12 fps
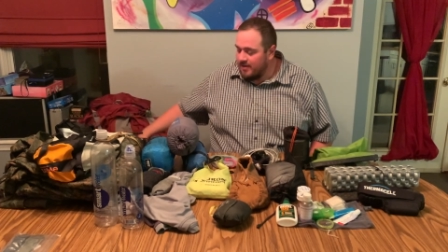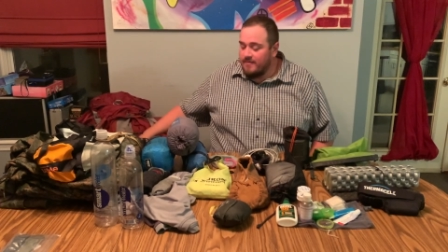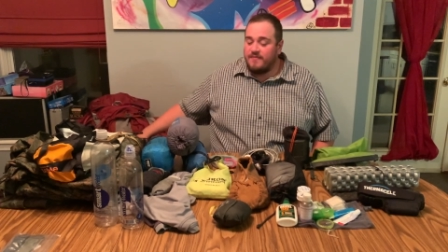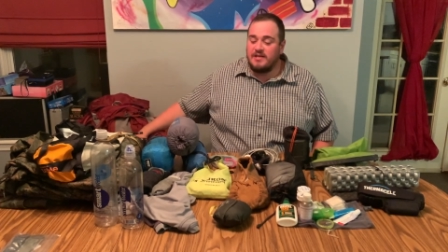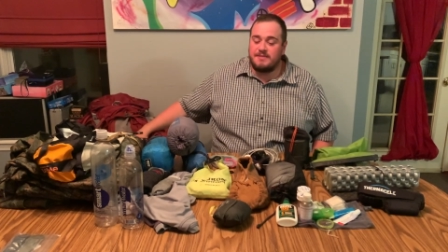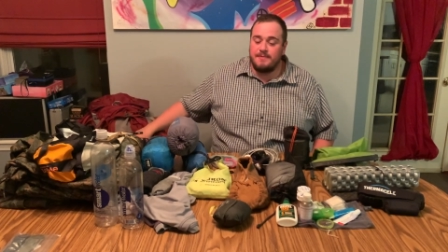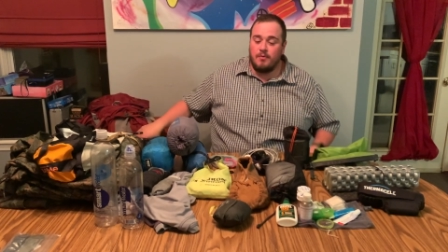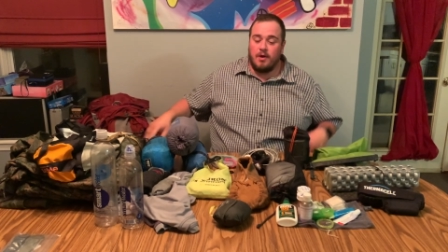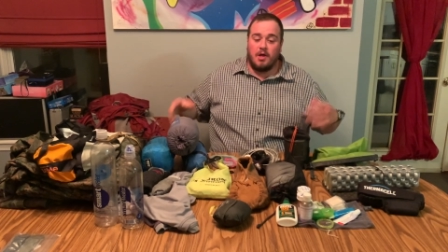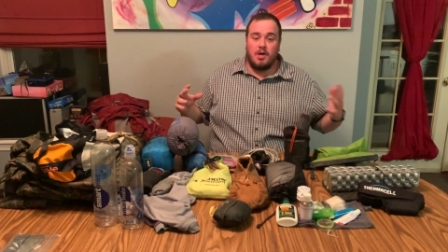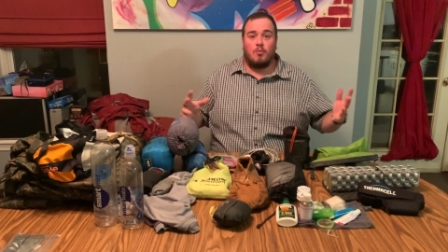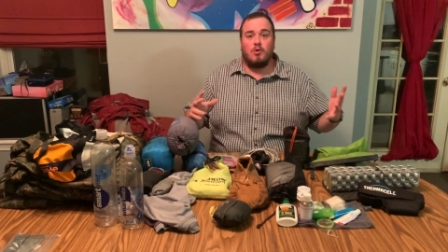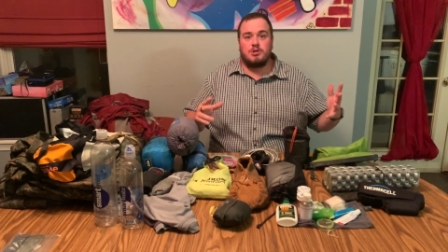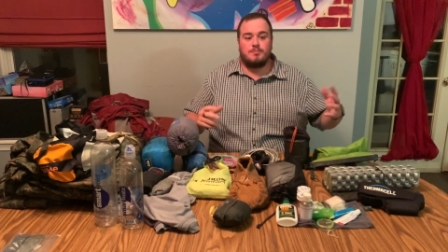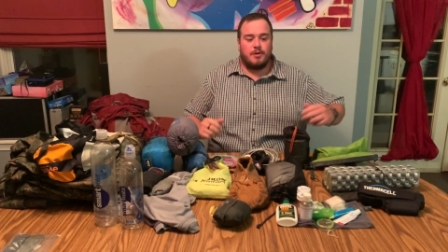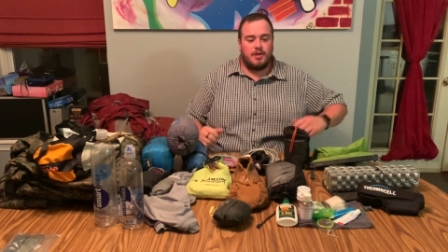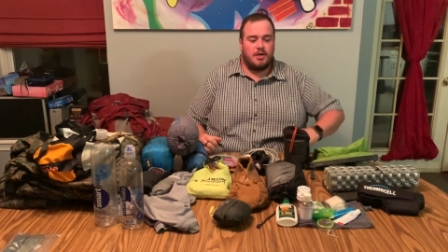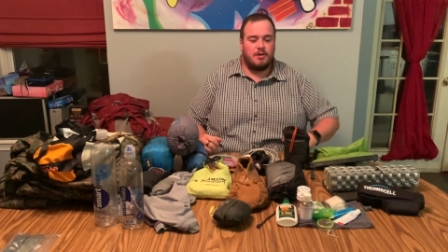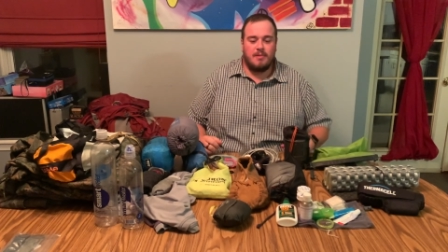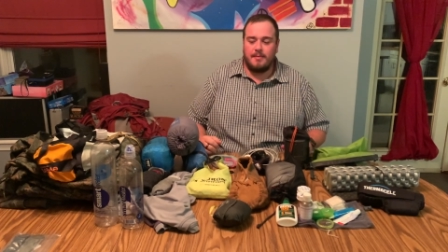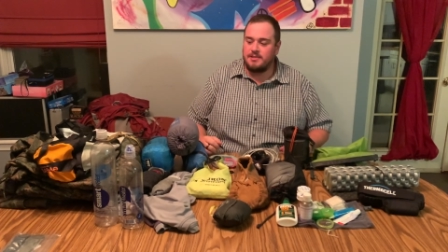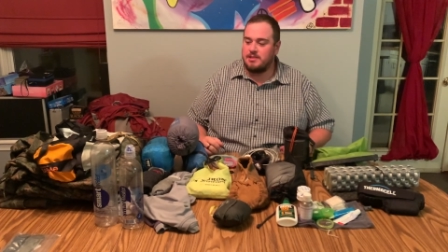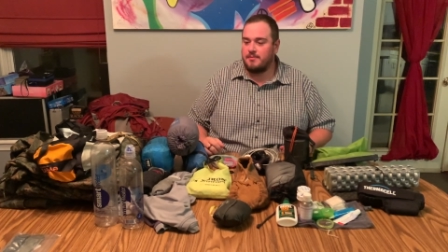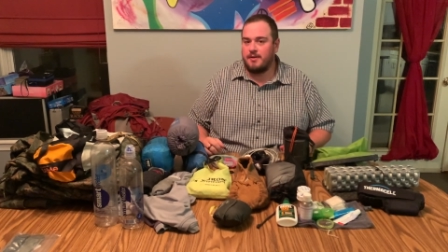Fits me well and it works pretty good. Maybe
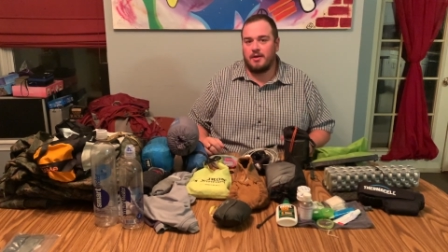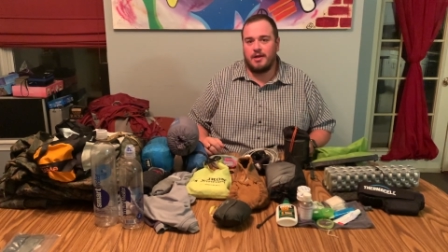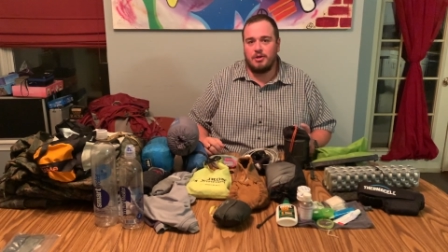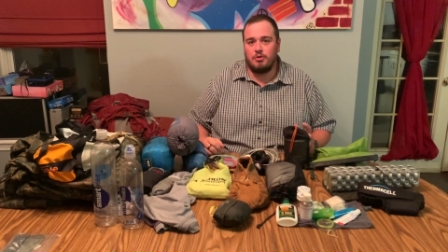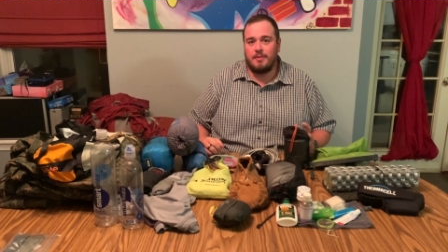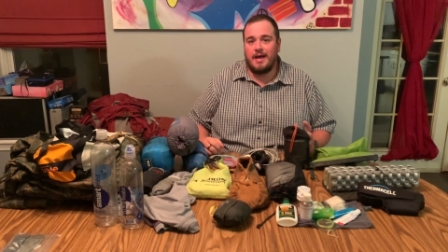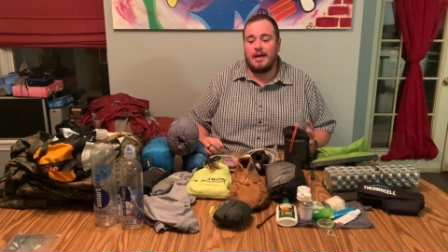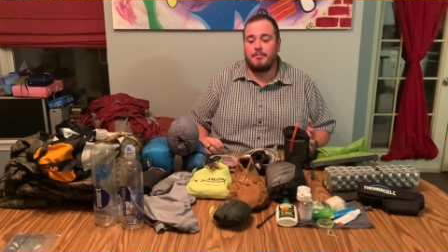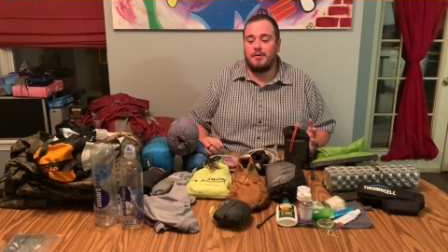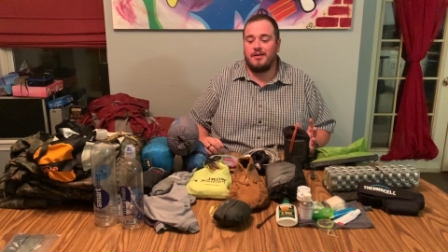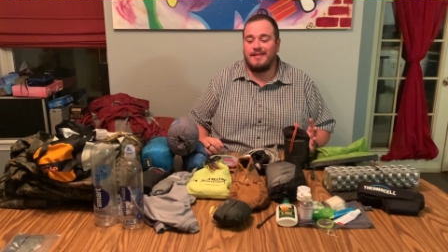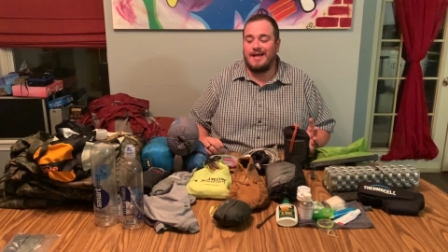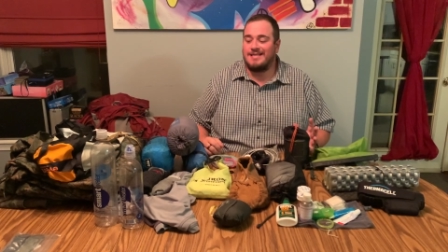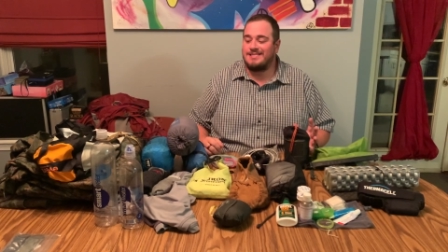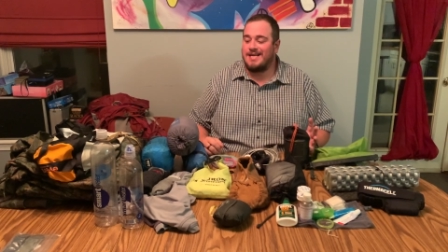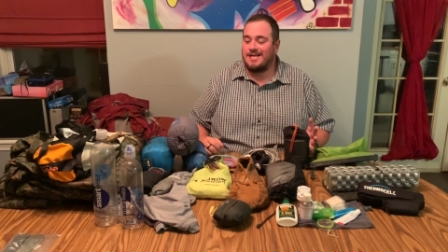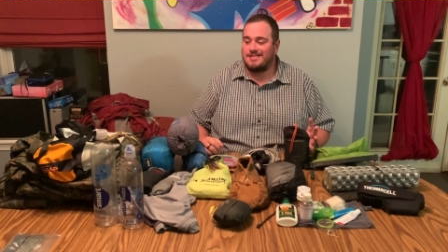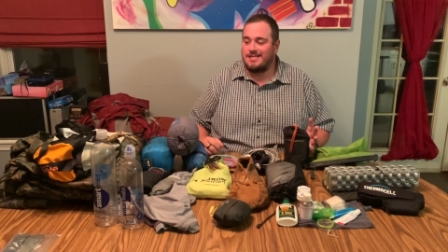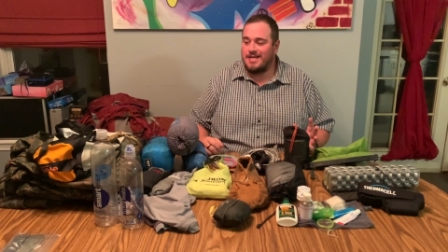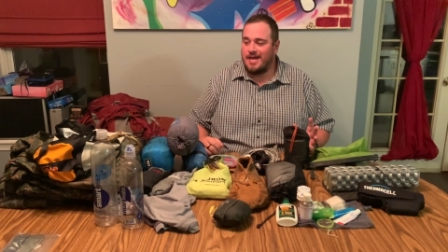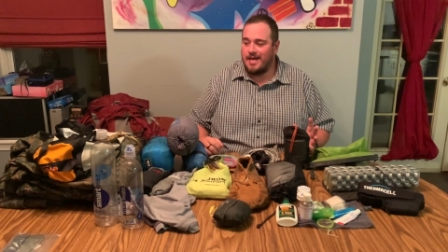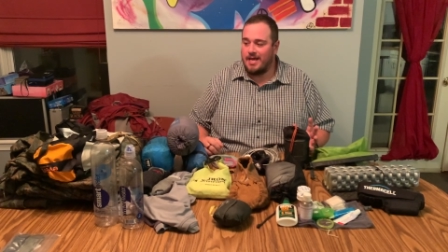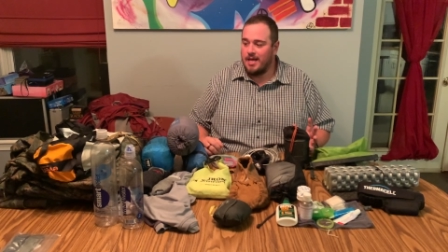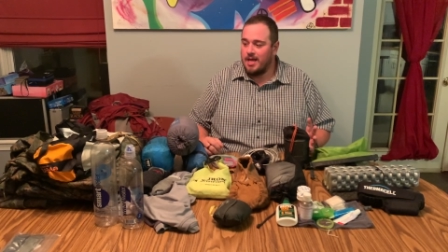someday I'll get a new pack, but that is not
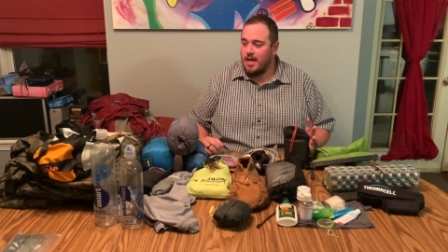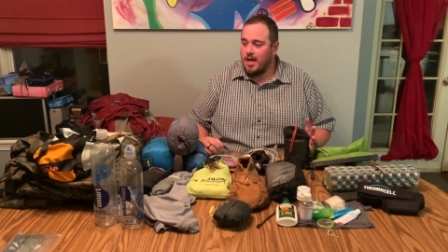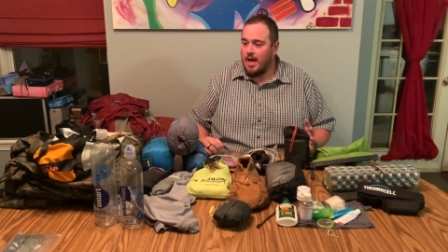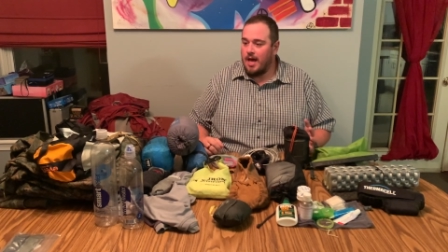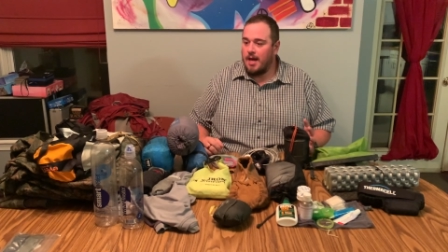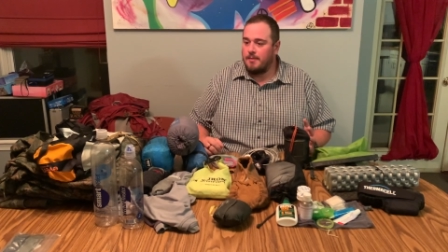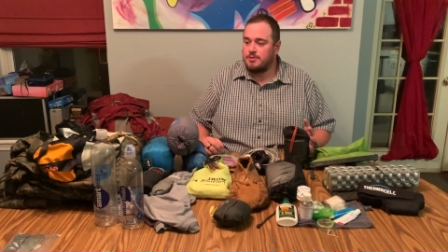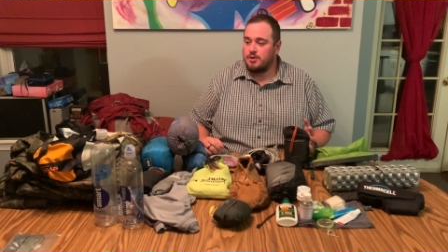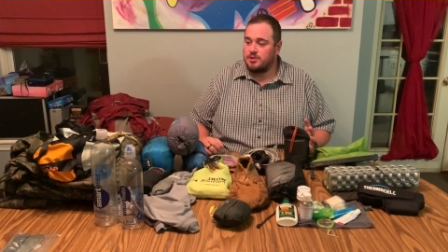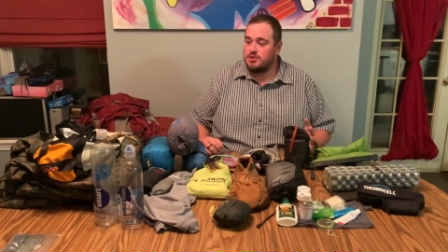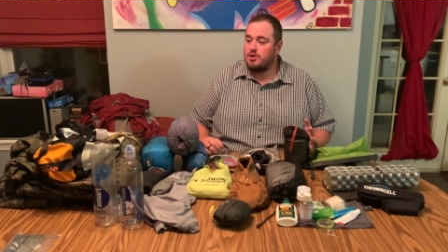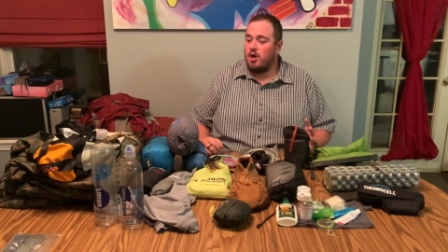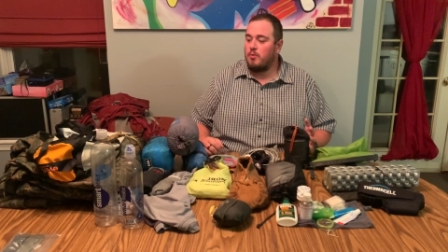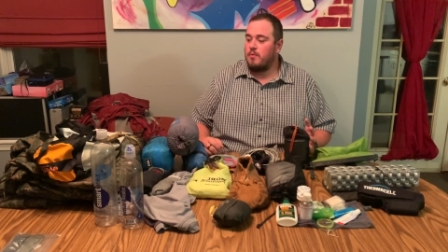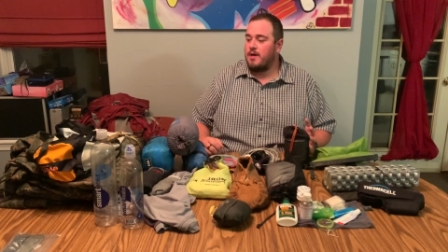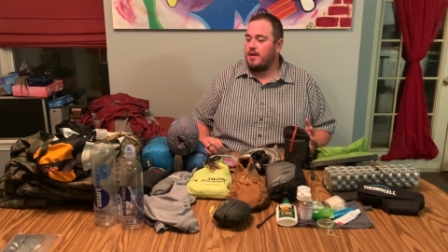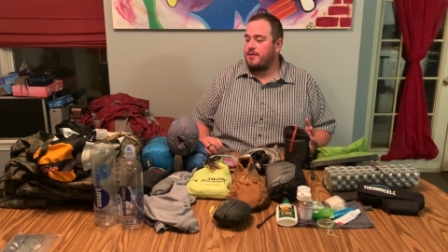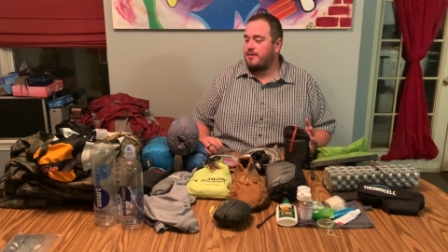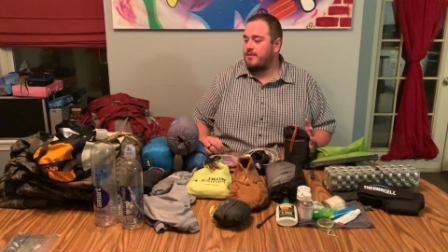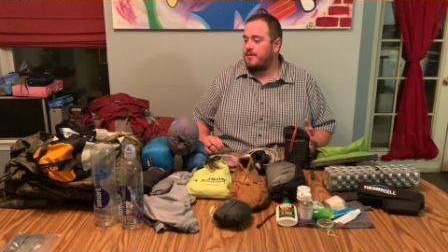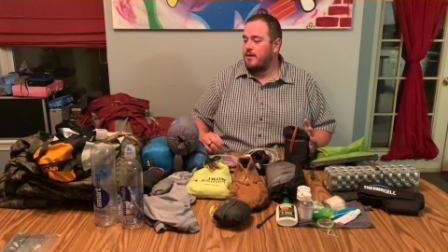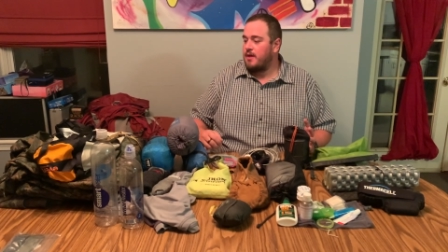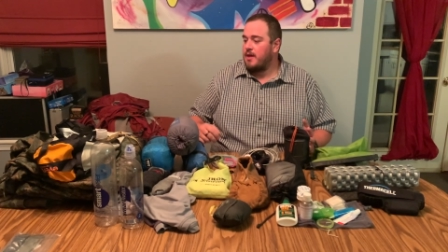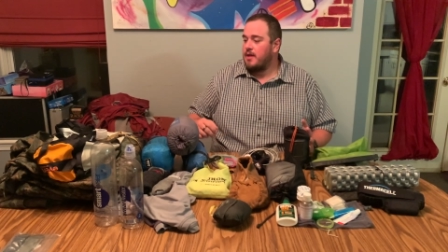today. So to start with
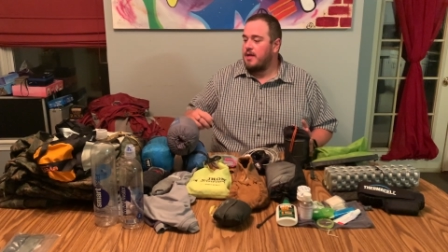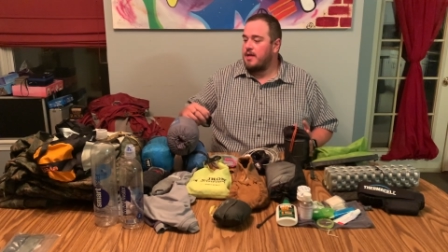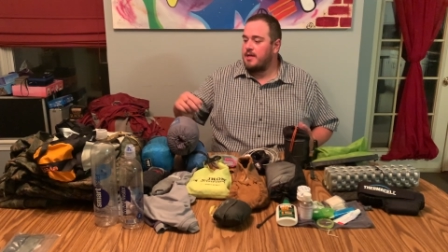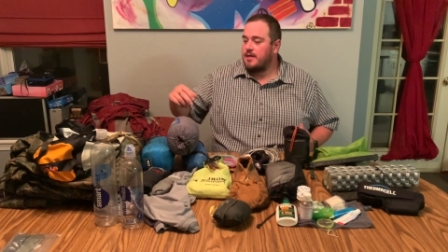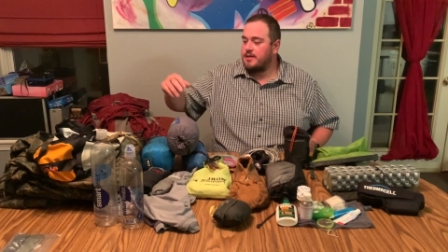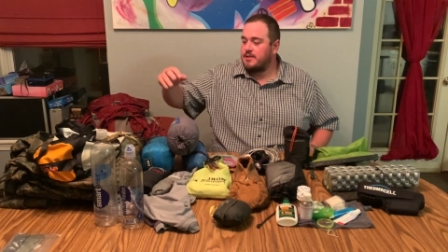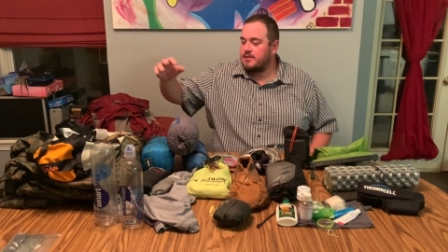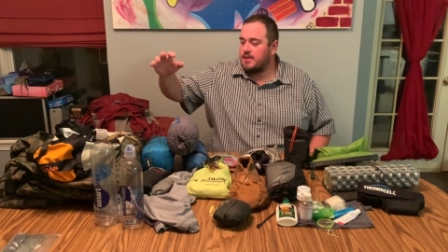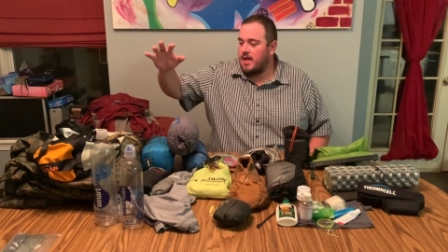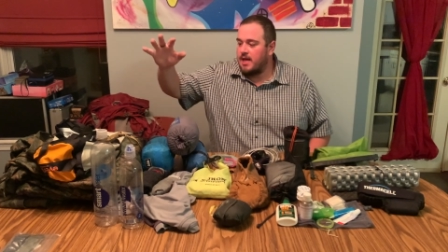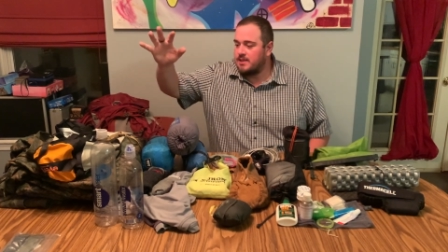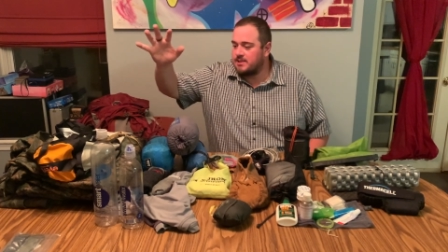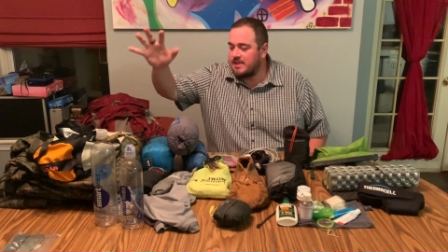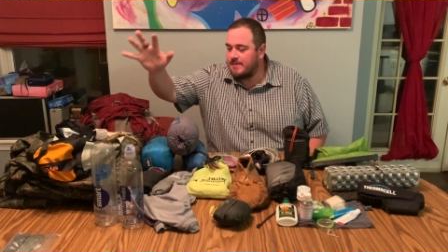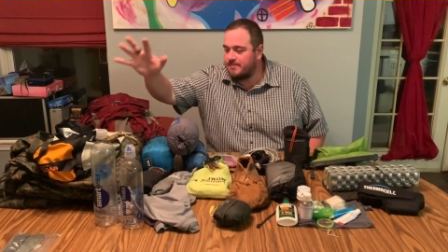is sleep